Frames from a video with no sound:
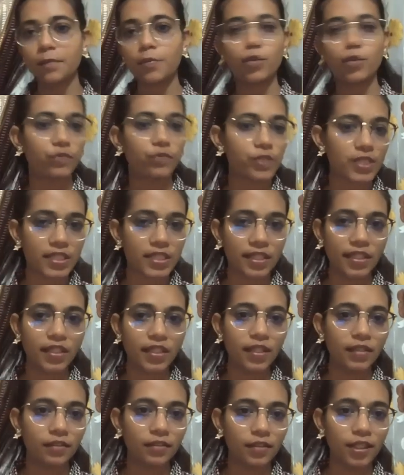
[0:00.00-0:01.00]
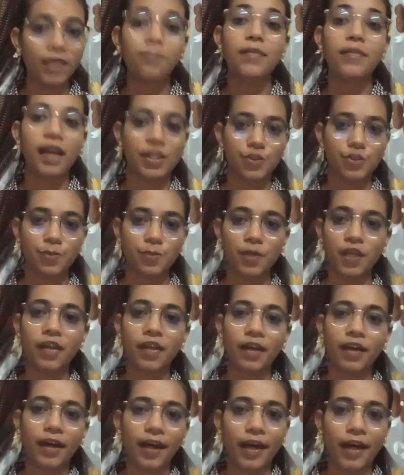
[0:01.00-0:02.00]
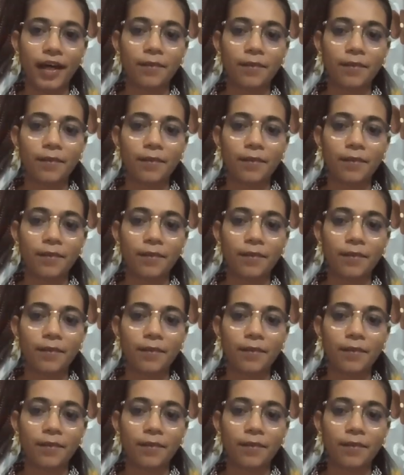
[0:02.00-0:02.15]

beautiful city named Ajmer. I